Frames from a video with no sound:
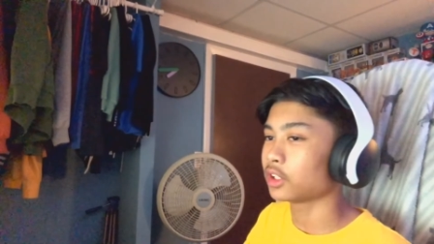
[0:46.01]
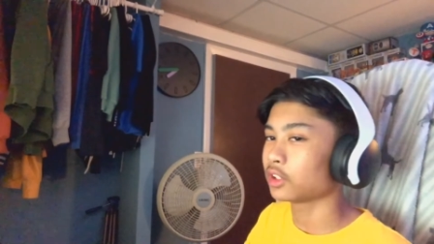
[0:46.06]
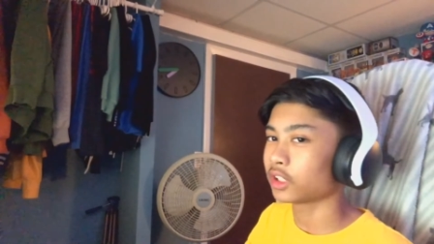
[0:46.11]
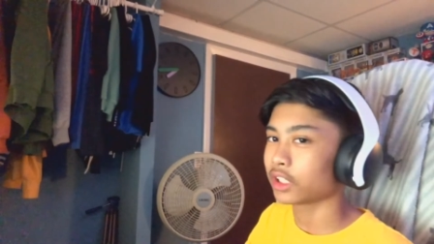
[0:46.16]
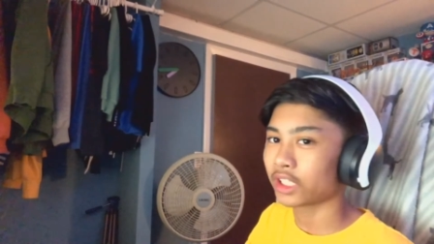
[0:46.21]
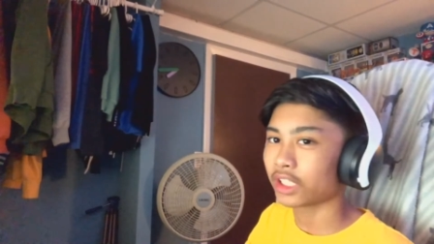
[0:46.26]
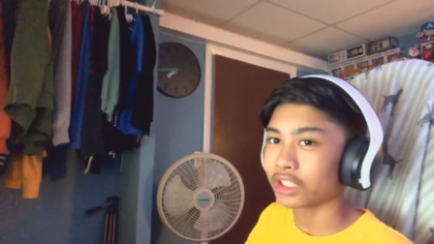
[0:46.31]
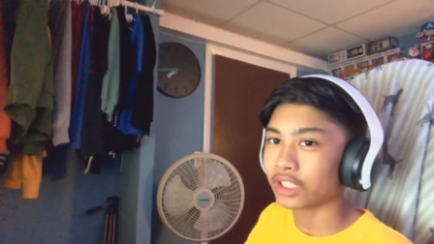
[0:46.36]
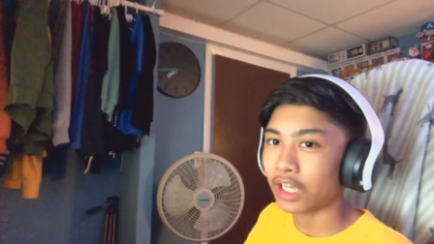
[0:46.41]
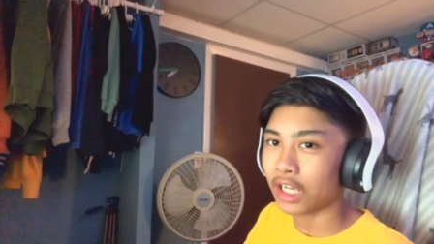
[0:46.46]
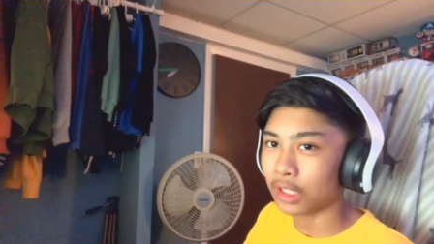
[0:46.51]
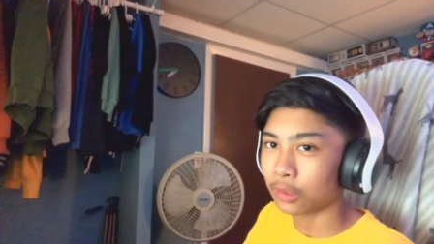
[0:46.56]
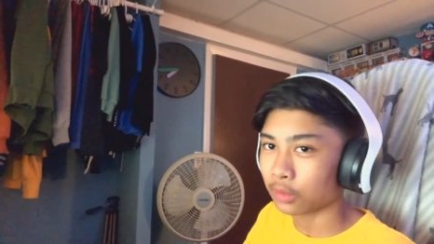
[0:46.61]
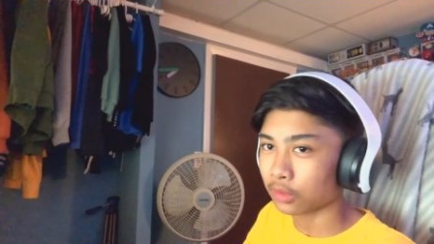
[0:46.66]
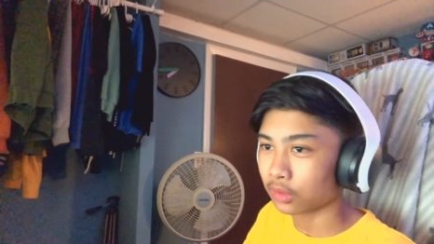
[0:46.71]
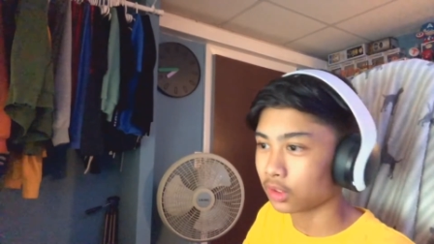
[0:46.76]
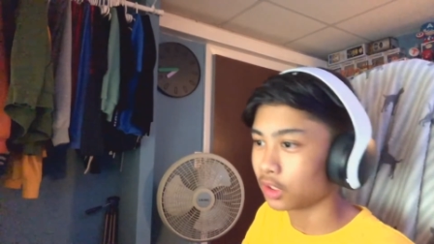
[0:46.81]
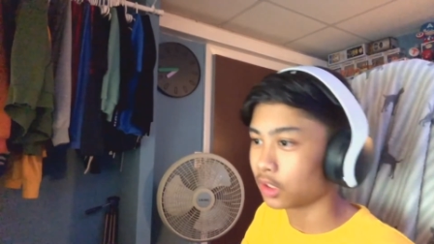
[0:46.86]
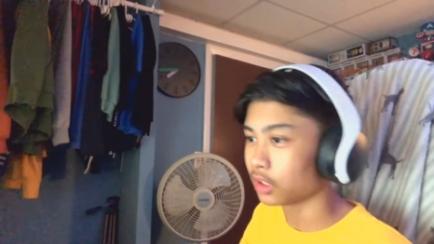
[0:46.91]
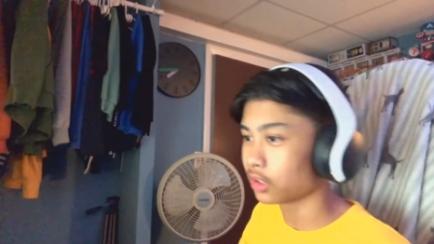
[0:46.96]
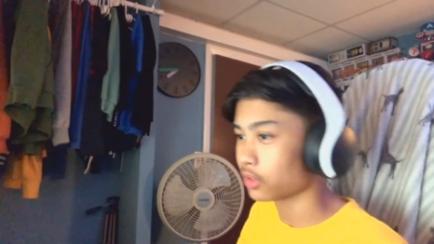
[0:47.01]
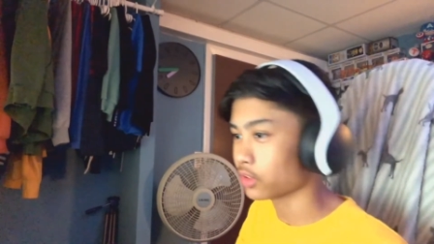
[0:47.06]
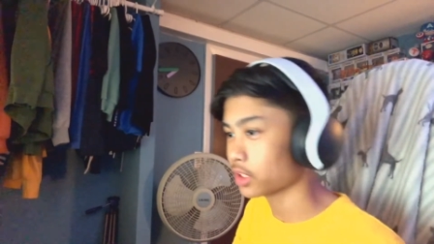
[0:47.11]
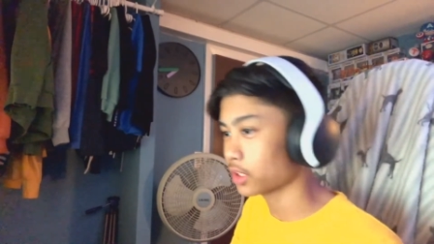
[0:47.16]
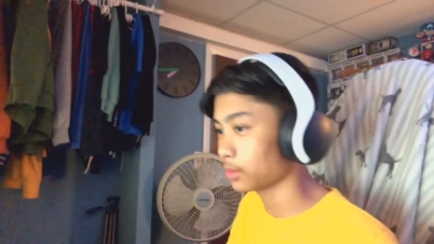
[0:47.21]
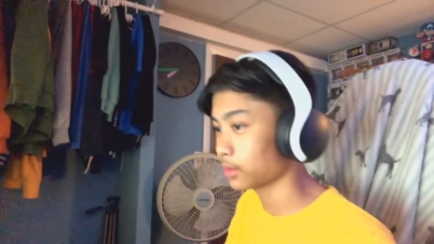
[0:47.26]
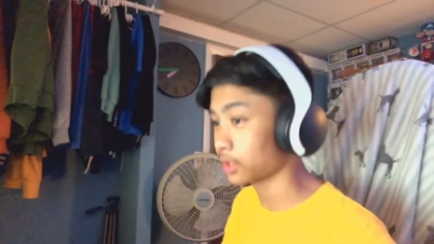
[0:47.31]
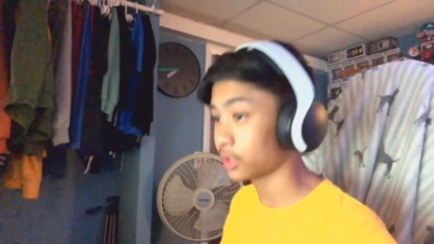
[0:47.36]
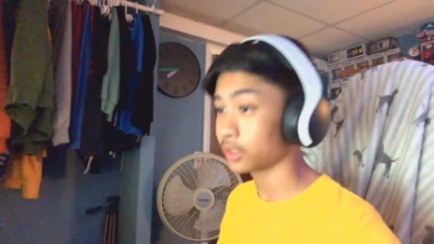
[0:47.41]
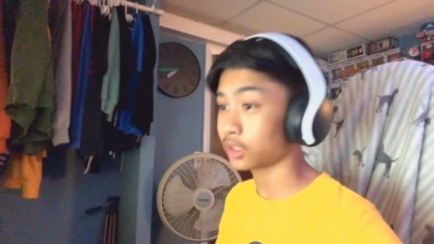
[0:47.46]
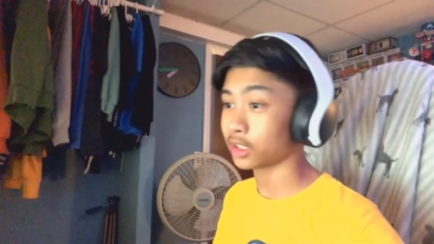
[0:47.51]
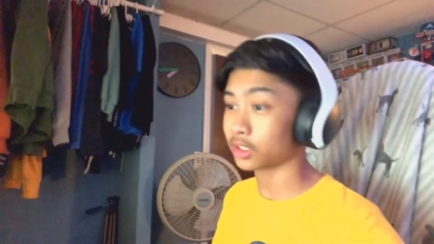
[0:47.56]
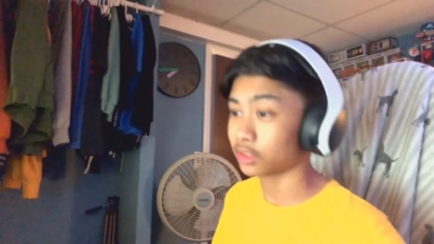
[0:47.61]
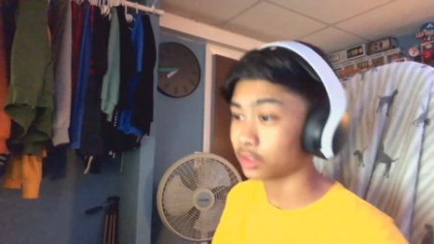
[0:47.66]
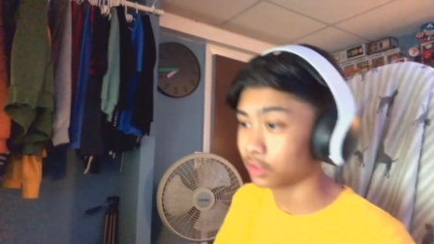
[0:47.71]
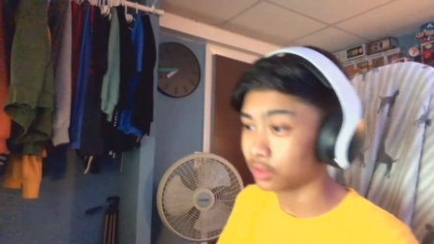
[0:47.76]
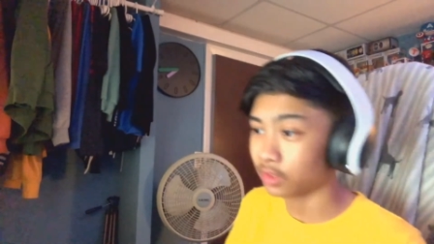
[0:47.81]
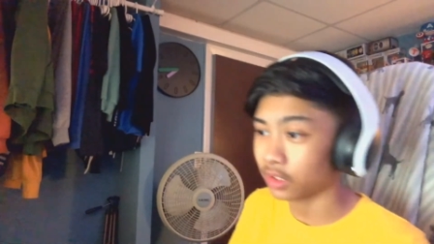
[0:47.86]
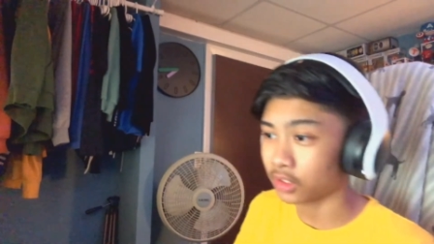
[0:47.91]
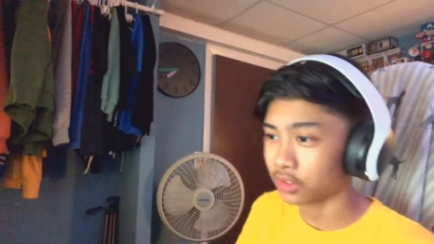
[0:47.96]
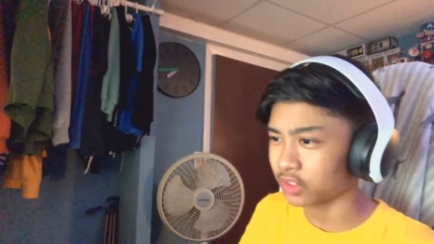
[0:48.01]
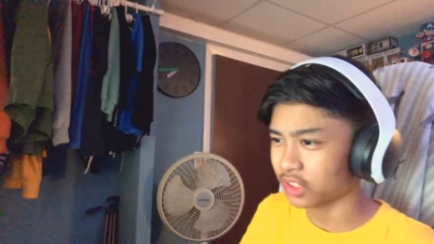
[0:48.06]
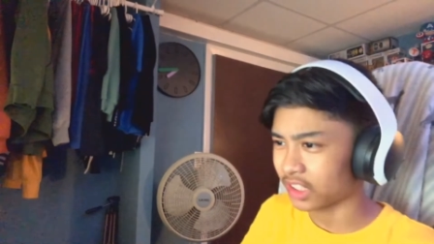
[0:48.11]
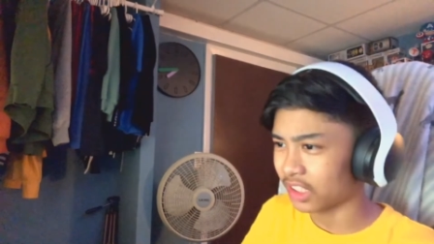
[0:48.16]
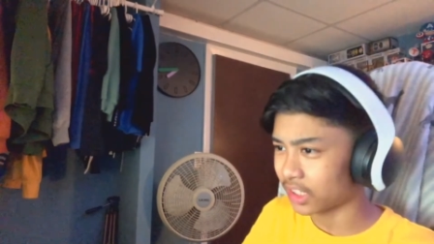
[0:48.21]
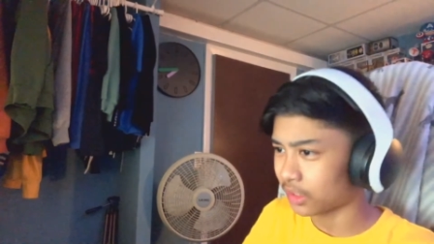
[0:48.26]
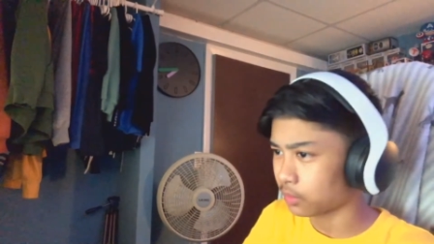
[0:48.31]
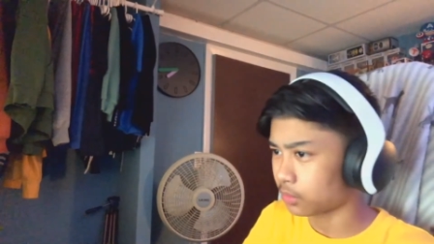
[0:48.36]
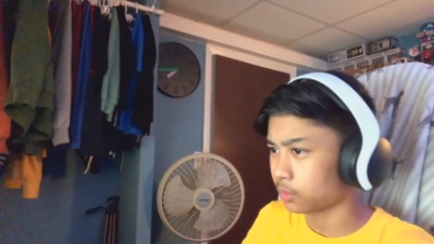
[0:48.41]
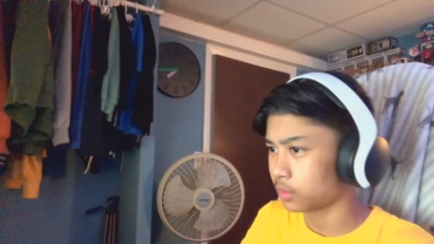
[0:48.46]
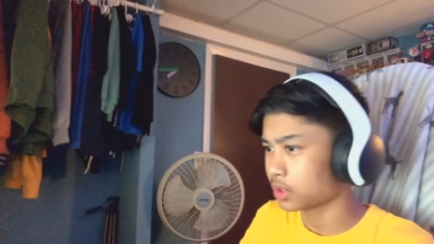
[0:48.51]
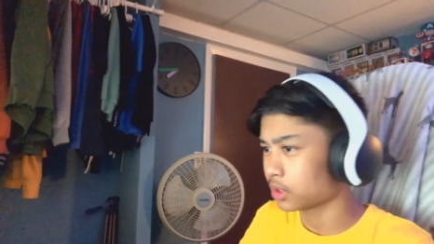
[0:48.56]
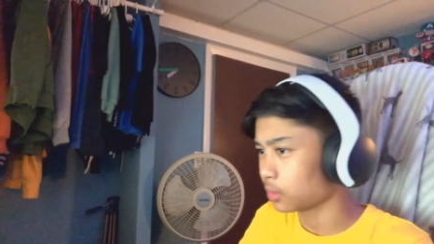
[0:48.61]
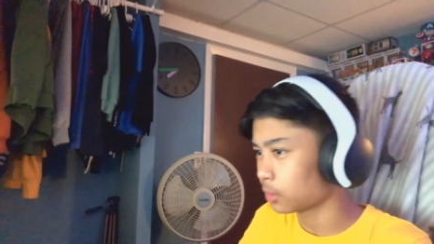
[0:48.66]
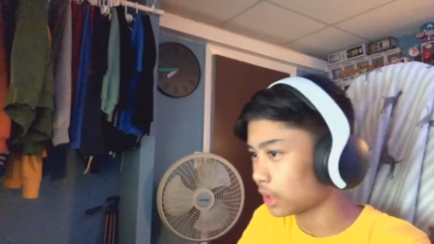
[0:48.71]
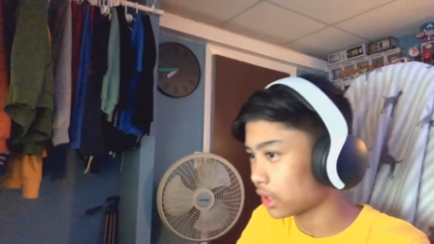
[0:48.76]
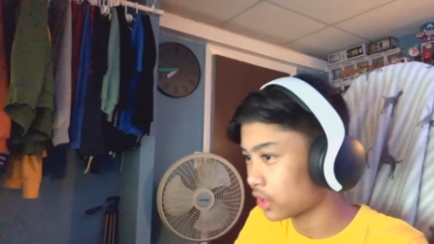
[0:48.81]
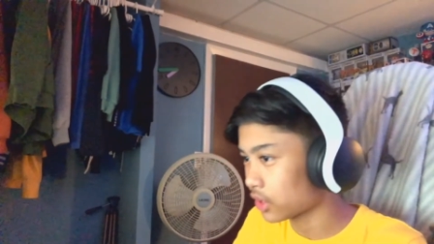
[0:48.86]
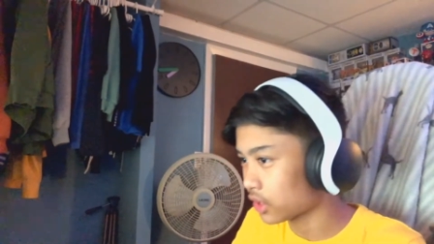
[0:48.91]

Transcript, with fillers: like, an hour long or something. I don't know. I don't think anyone wants to watch